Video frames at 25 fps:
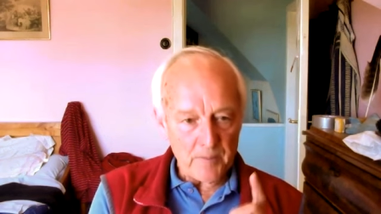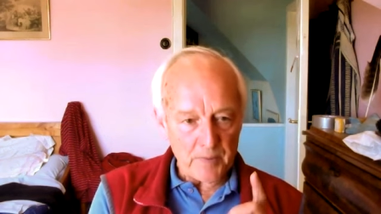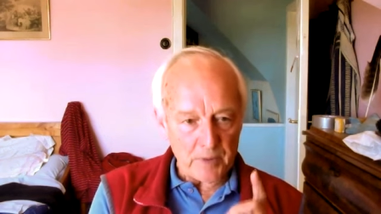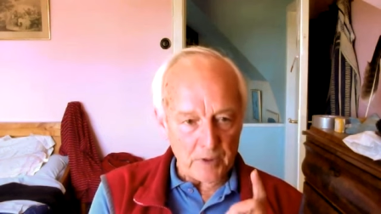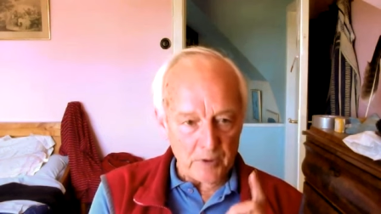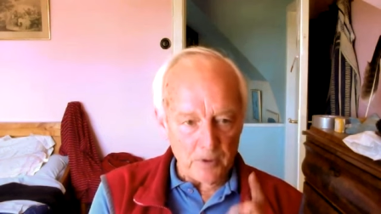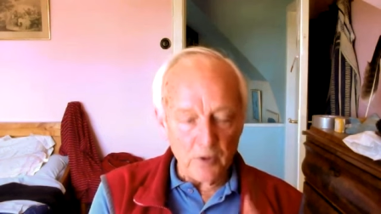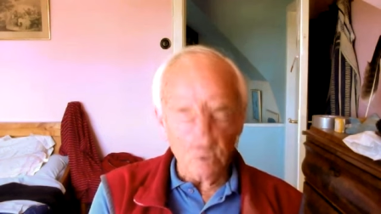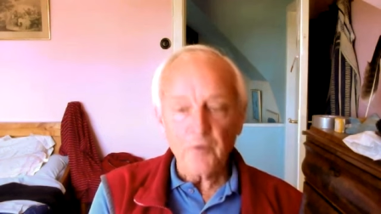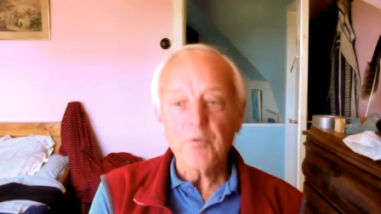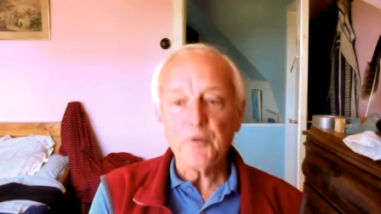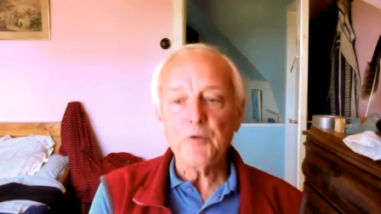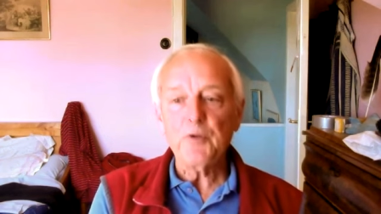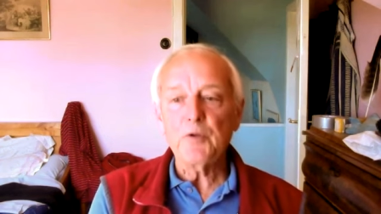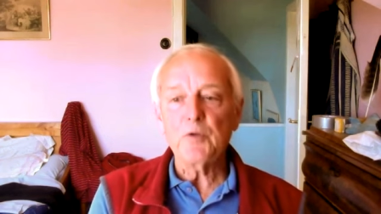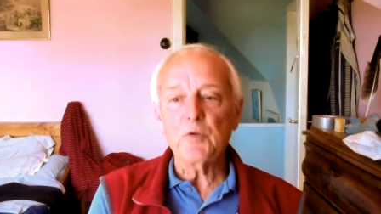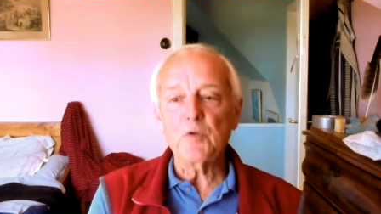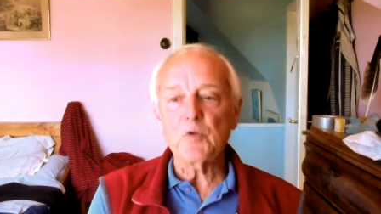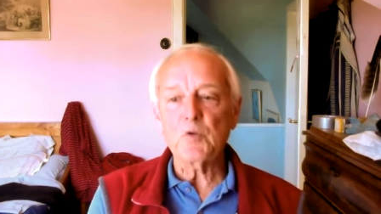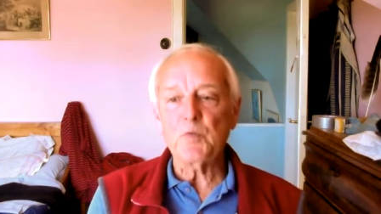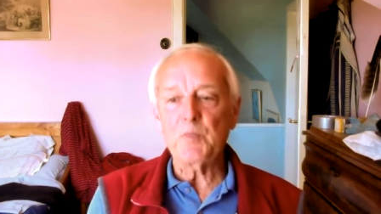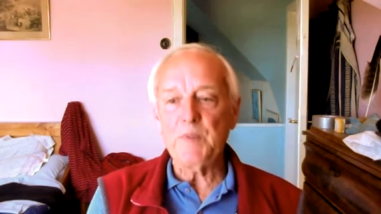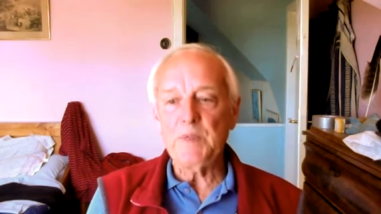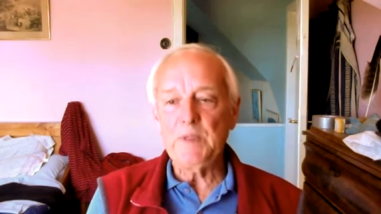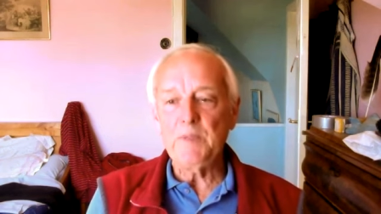but not
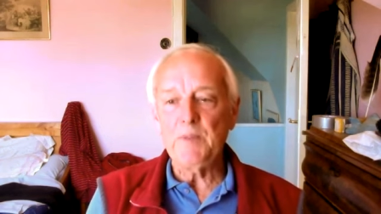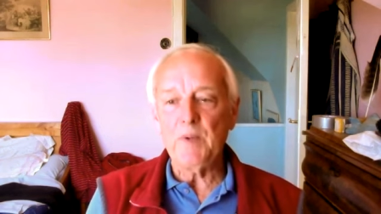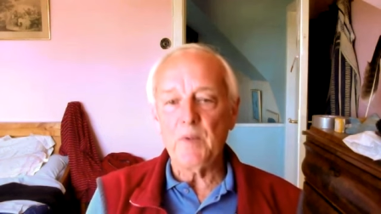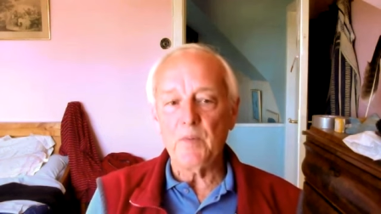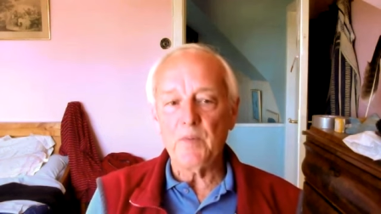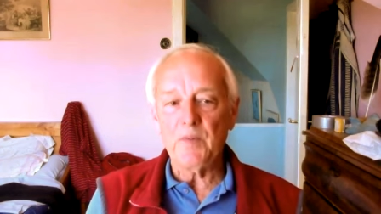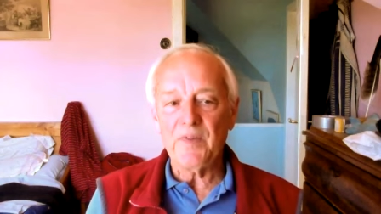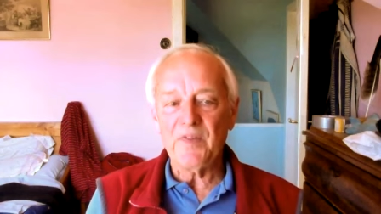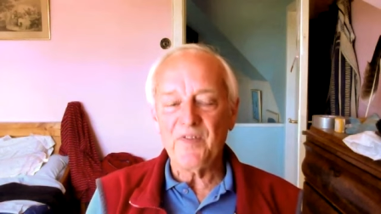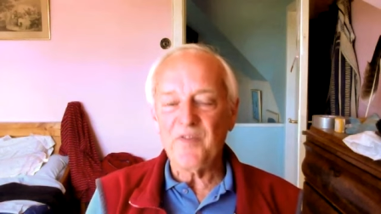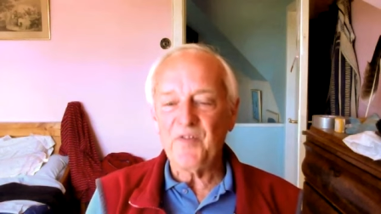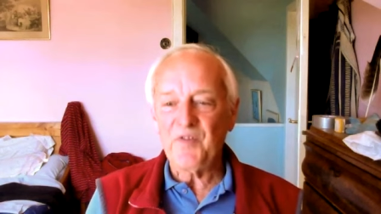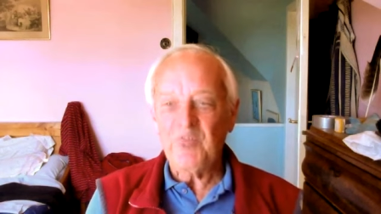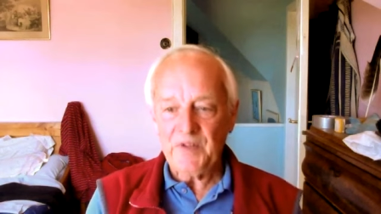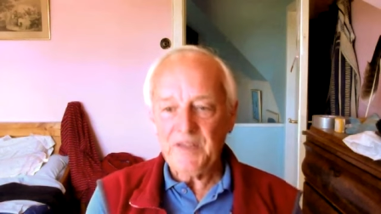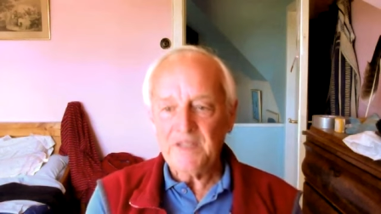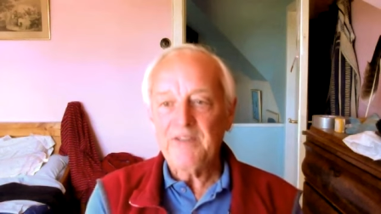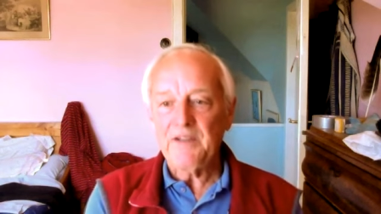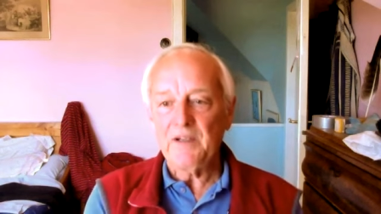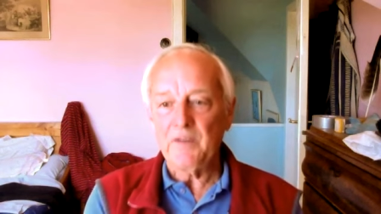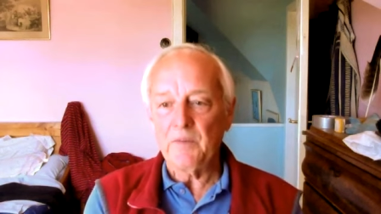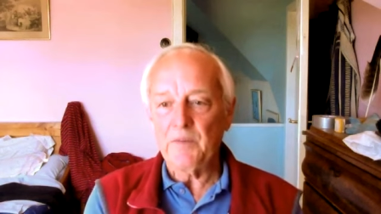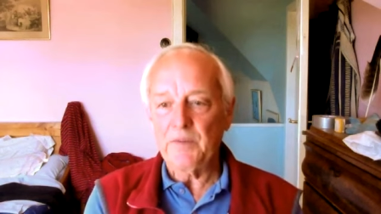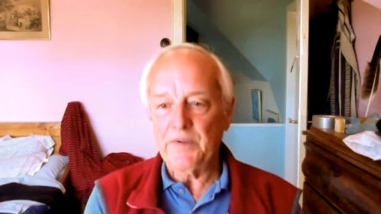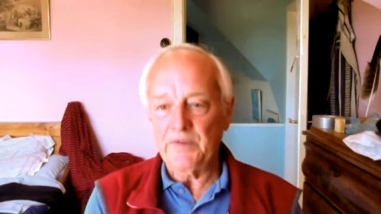those people who
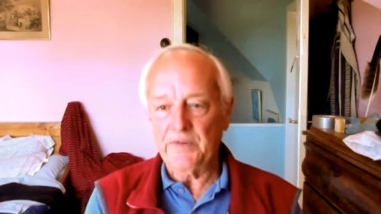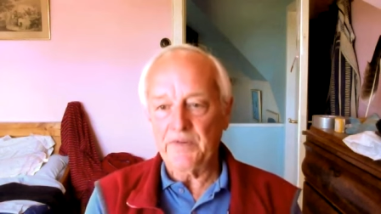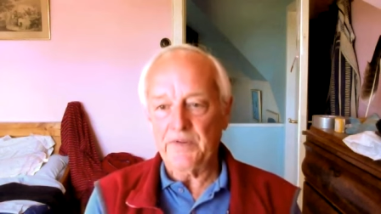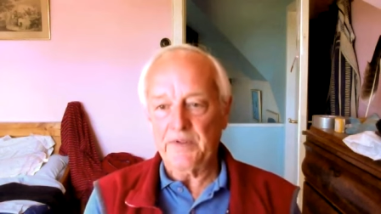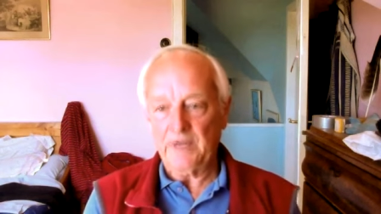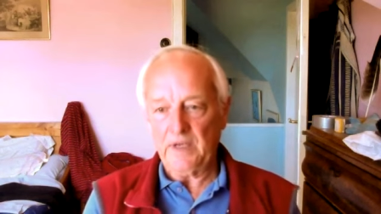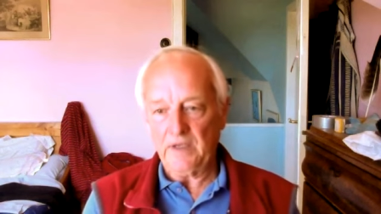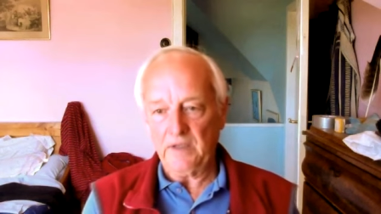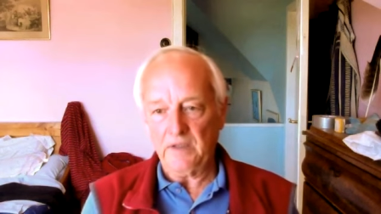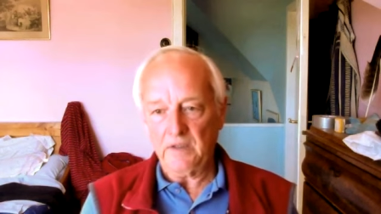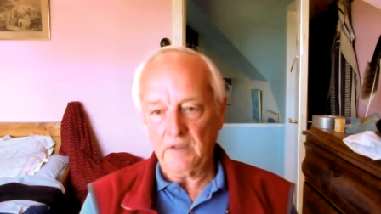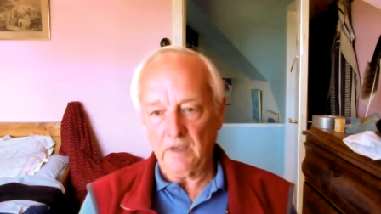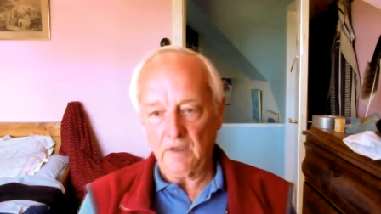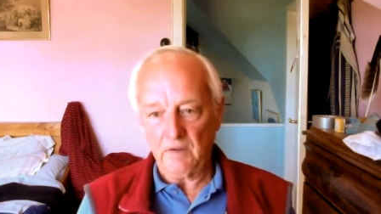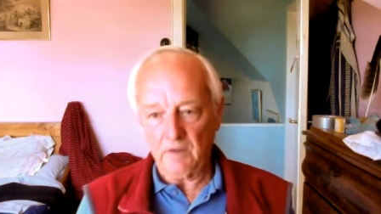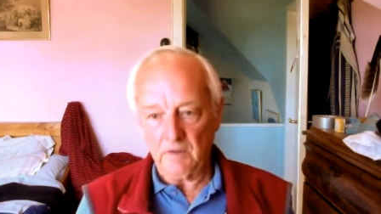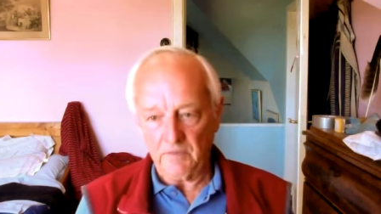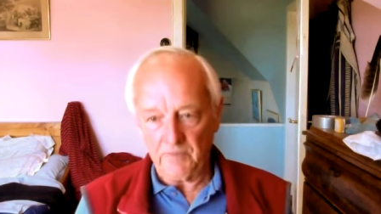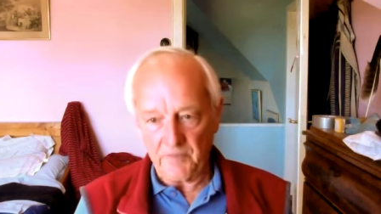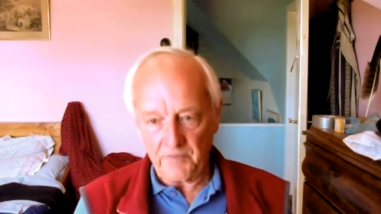fiddle with the data.